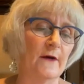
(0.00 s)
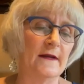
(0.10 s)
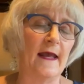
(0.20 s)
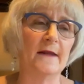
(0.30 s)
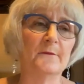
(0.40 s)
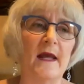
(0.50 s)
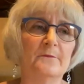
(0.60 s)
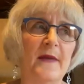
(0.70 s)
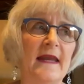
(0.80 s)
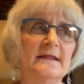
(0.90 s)
and and,
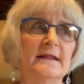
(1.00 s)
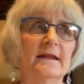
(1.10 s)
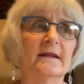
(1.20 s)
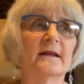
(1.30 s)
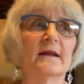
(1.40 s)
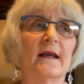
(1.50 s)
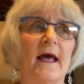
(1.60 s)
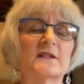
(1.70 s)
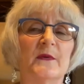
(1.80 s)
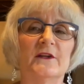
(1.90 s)
and painting
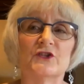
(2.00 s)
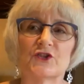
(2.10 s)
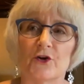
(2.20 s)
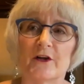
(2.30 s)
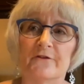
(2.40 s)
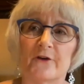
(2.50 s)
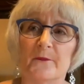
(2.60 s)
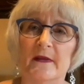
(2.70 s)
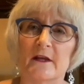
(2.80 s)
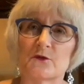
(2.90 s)
has been a journey for
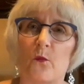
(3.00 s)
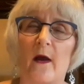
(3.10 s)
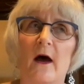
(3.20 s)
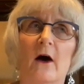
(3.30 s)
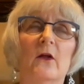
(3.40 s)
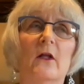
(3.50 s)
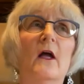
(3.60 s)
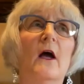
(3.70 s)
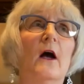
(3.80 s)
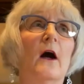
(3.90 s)
me as well
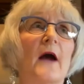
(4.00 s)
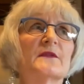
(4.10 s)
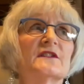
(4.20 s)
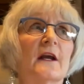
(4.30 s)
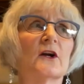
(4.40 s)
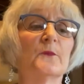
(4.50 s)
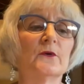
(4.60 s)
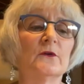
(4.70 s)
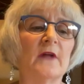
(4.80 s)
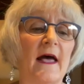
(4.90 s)
i was
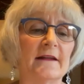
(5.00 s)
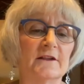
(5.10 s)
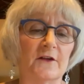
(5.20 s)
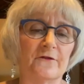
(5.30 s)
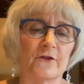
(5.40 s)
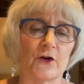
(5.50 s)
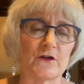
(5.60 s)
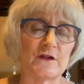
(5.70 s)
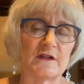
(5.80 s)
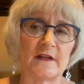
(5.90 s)
terrible at it at
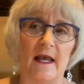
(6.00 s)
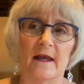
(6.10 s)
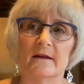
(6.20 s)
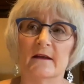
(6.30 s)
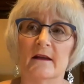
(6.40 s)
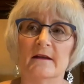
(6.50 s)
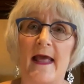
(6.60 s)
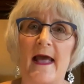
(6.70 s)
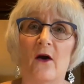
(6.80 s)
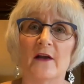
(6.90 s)
first and
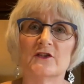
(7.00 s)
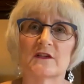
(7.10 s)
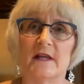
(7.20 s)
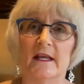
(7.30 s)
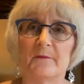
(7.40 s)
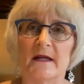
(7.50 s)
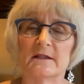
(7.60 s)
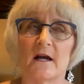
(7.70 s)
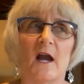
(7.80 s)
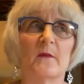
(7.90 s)
now i just take my
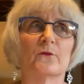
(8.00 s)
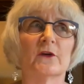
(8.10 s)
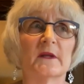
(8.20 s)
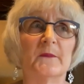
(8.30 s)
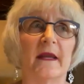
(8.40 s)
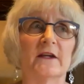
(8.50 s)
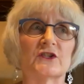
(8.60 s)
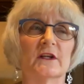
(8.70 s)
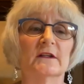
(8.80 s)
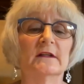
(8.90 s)
time i'm really
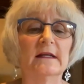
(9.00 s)
patient